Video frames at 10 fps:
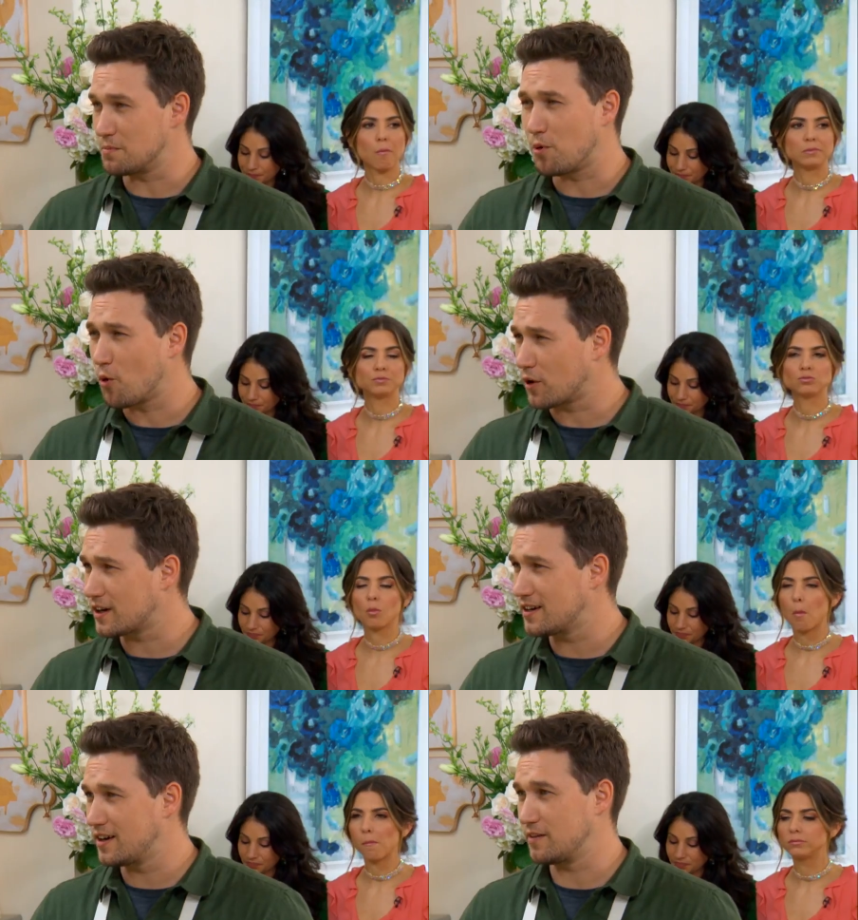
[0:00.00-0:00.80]
Speaker 1: the
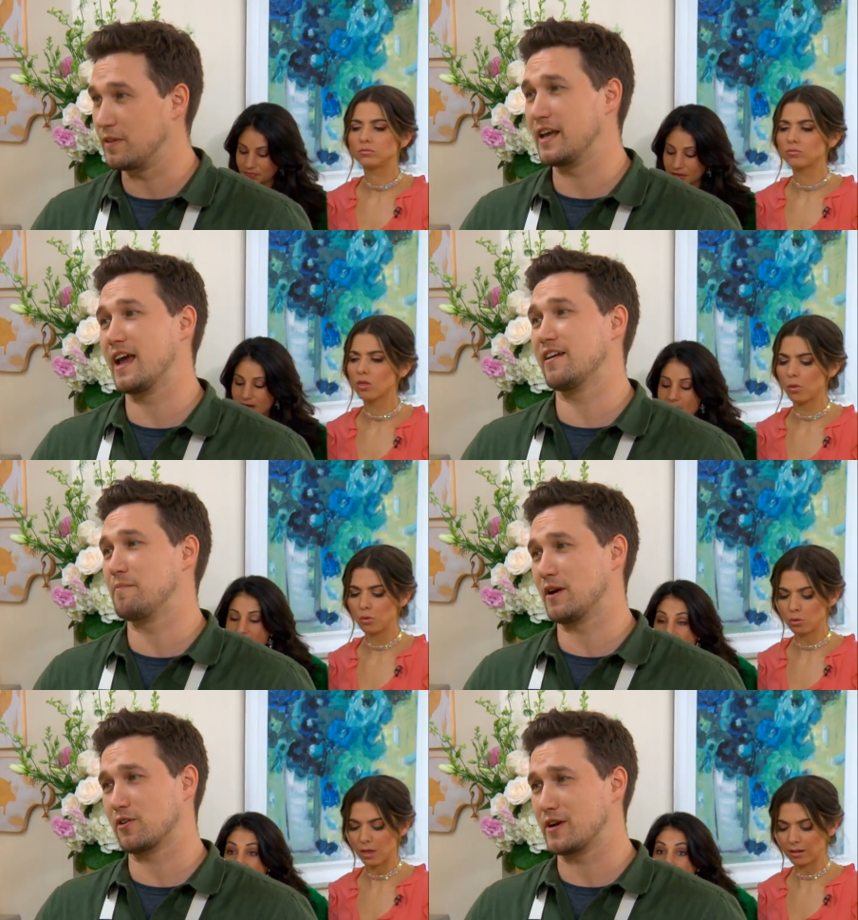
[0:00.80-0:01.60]
pork. Leanne at
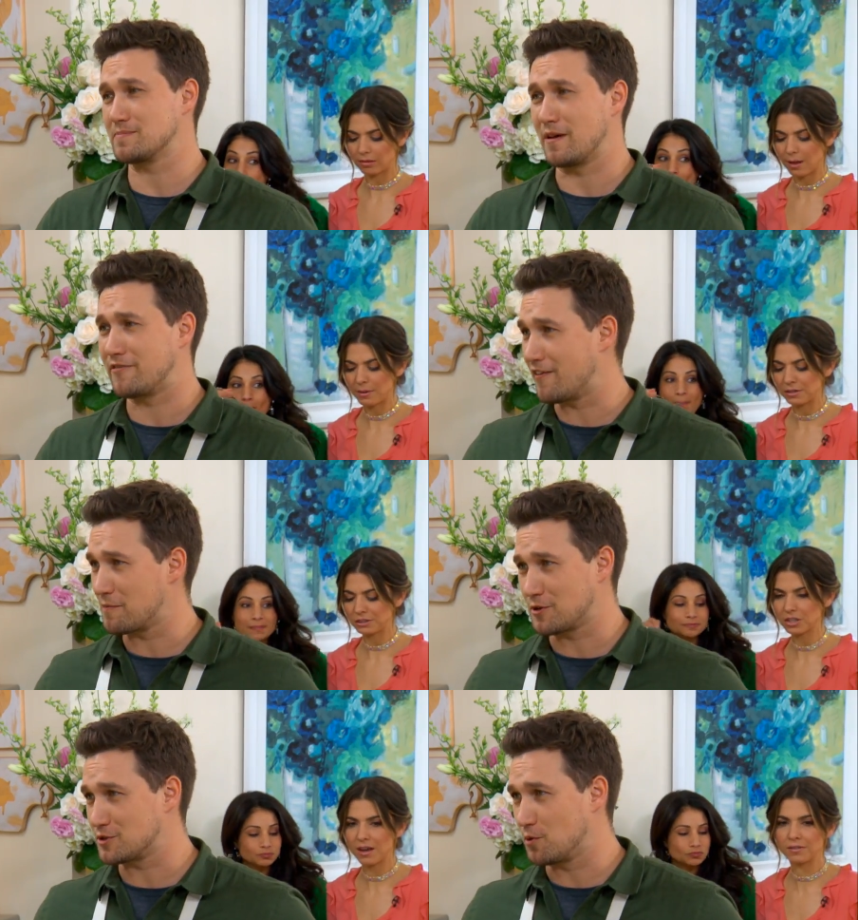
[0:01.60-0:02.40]
Bear Creek's my favorite
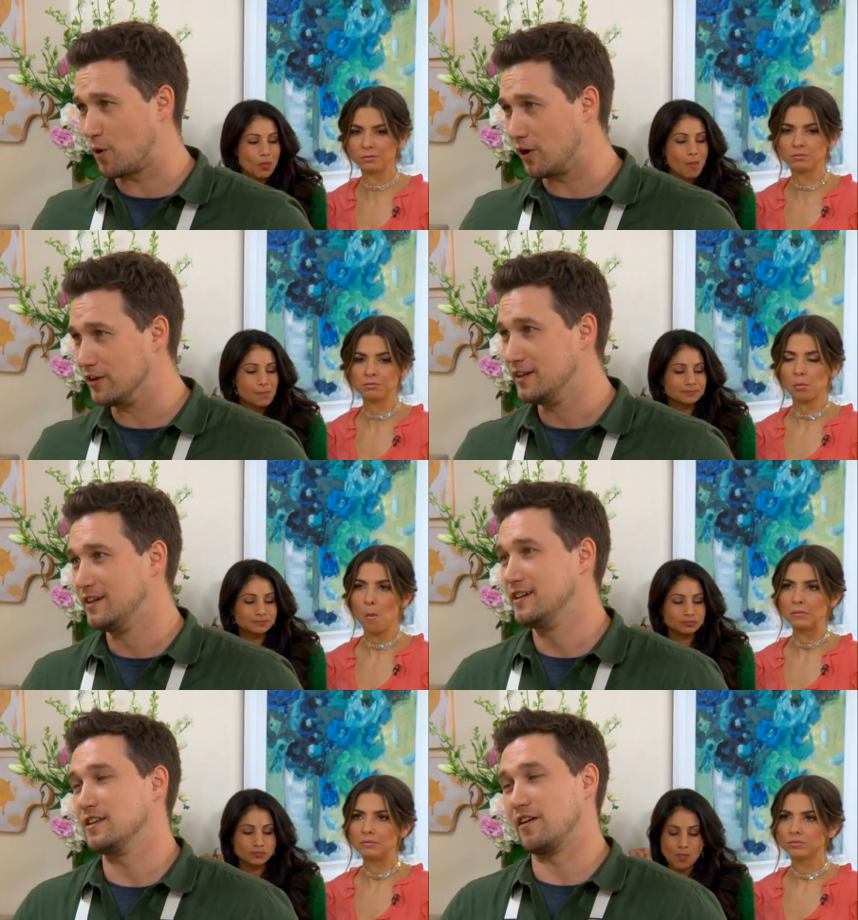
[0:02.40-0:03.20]
person in the world.
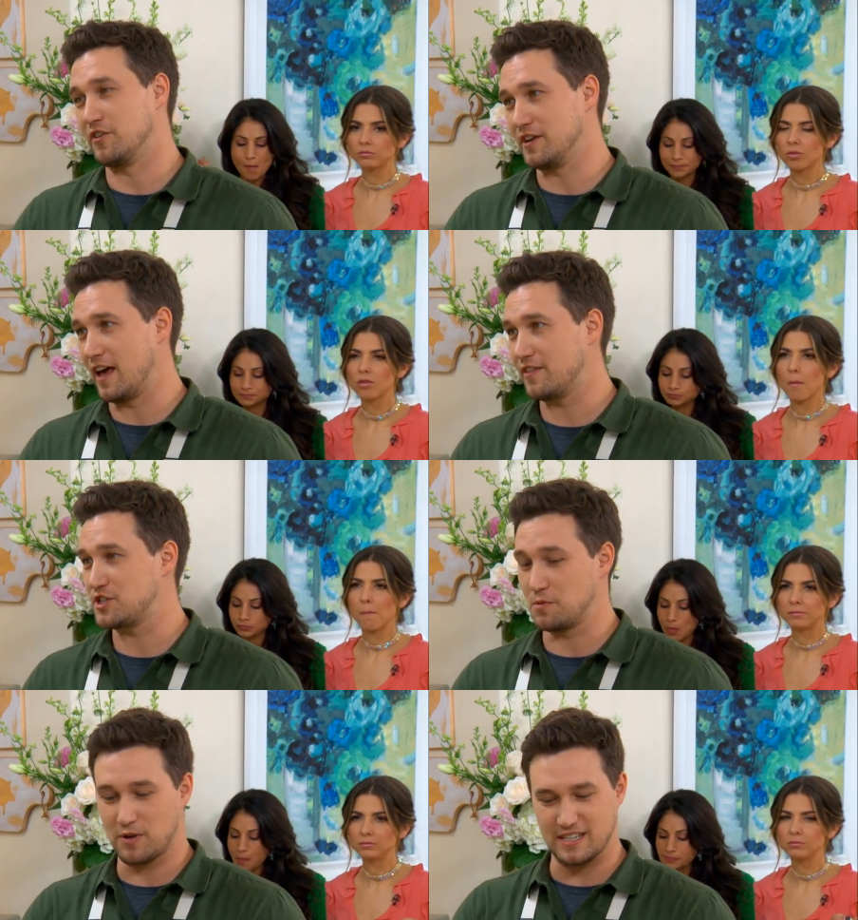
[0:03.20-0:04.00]
Love her to death.
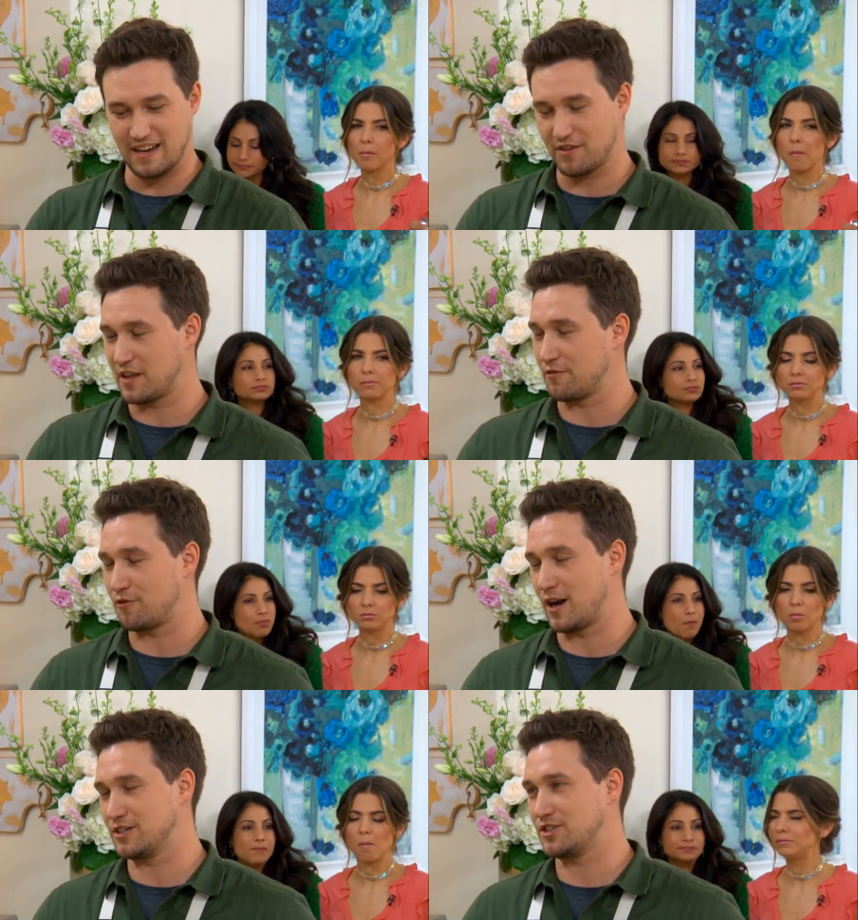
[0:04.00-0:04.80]
She brings everything
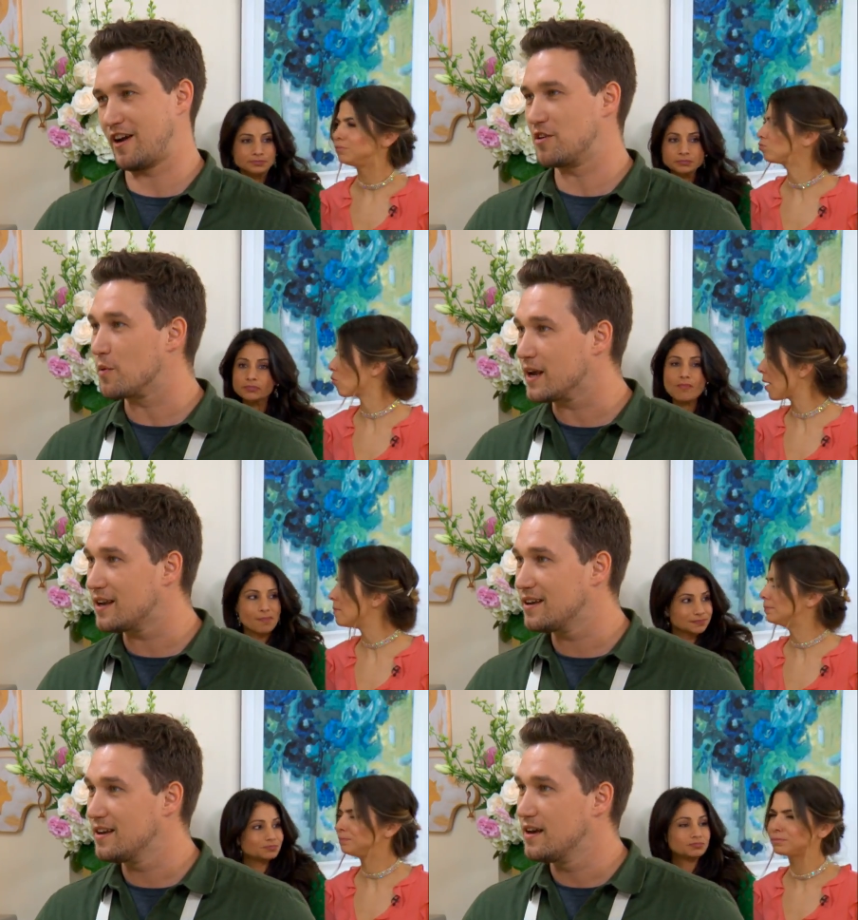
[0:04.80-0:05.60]
fresh every
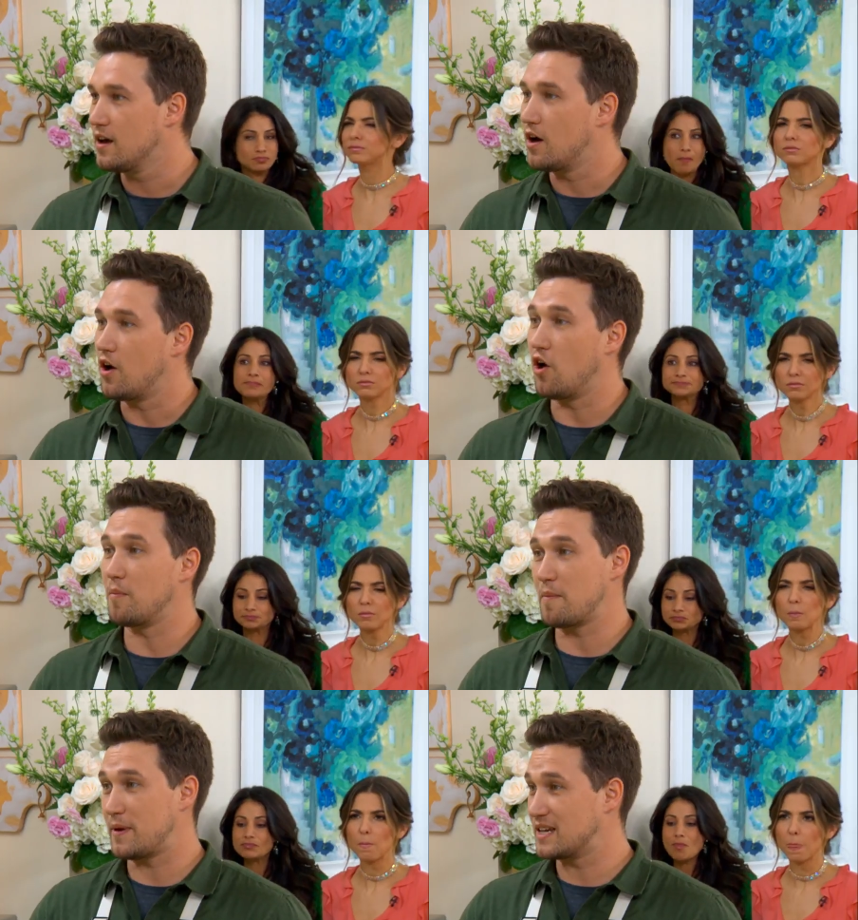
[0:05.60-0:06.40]
week. Aww. All
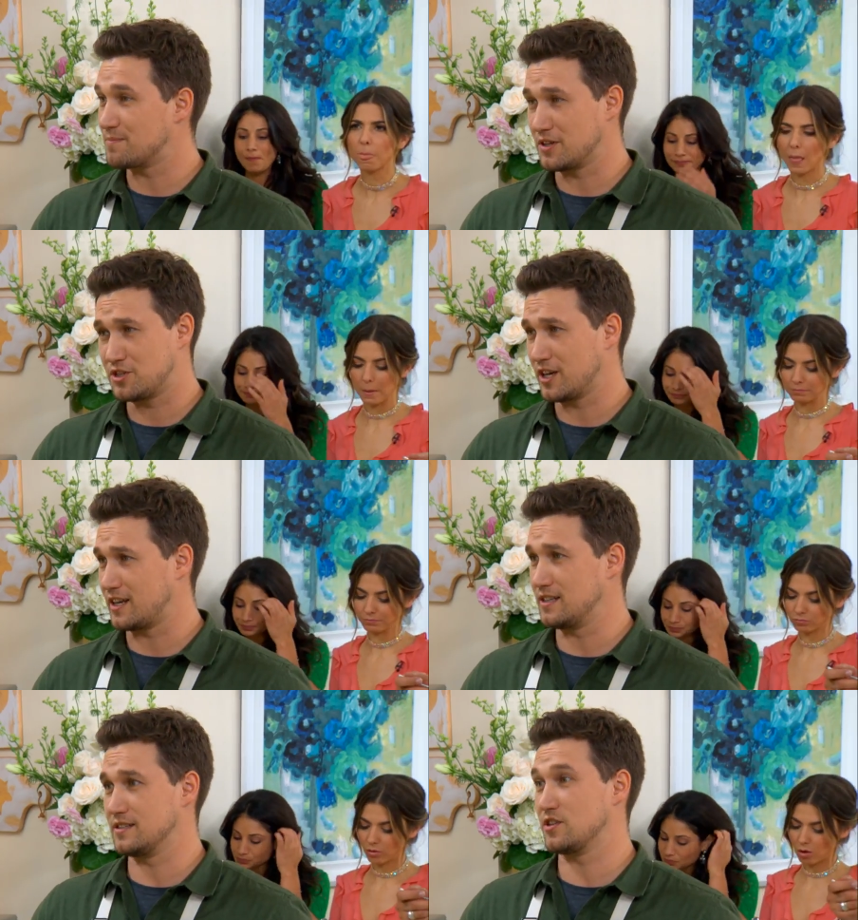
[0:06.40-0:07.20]
my pigs, my
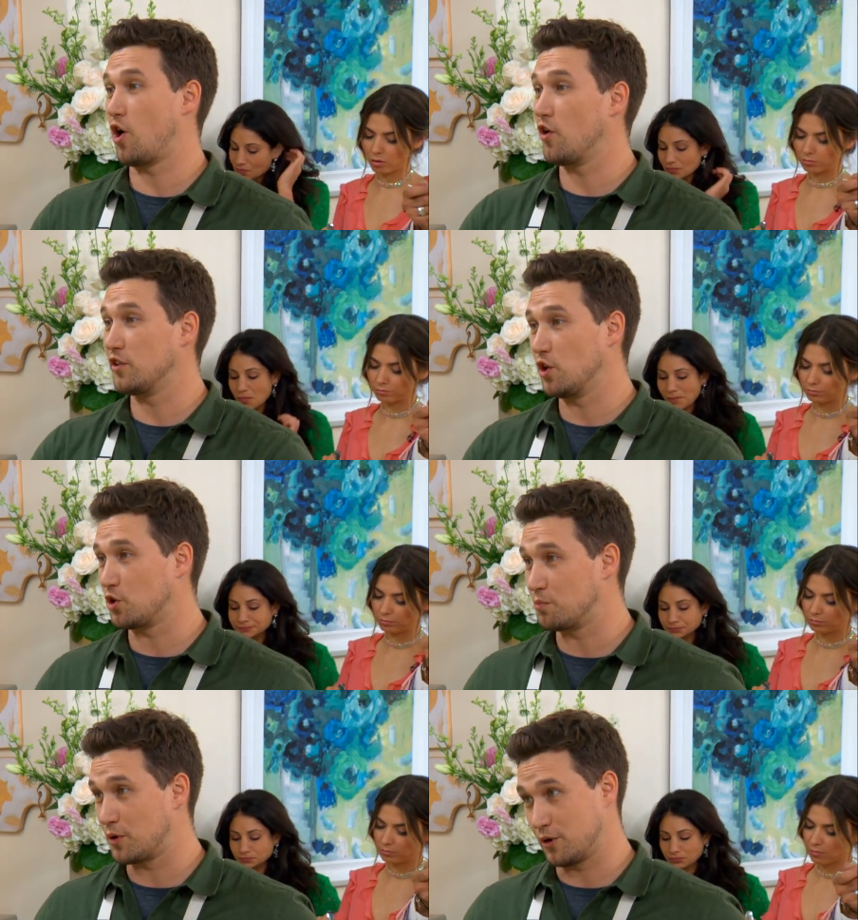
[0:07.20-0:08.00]
chickens, all the
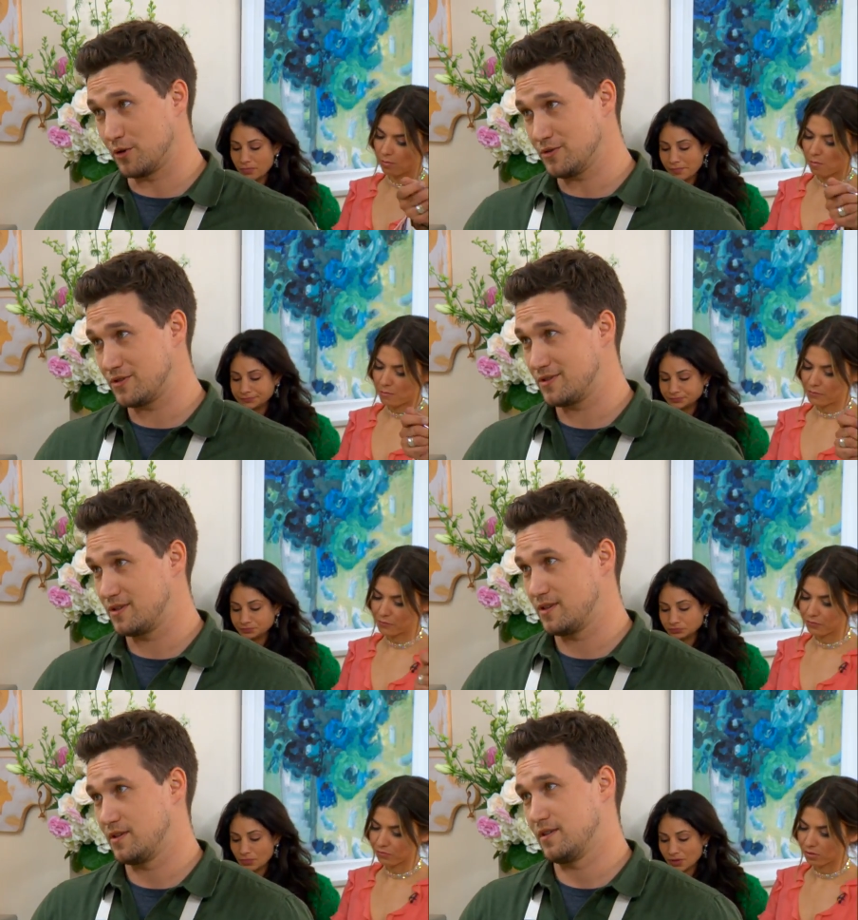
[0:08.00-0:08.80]
local produce. That's
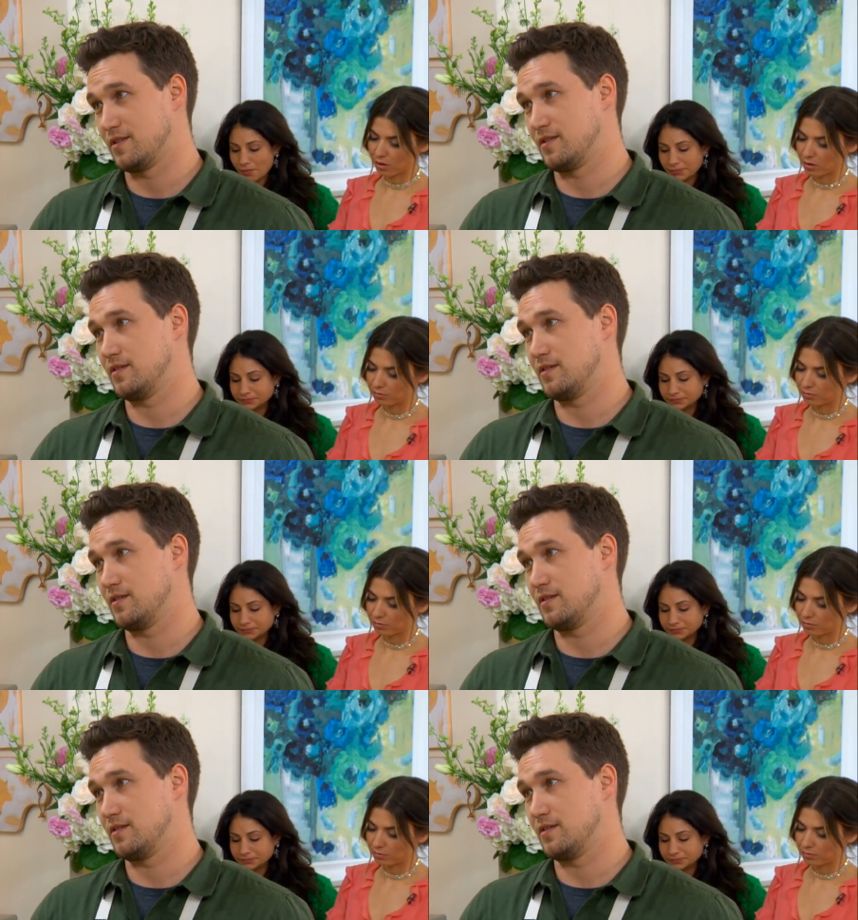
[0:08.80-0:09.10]
Speaker 2: so important.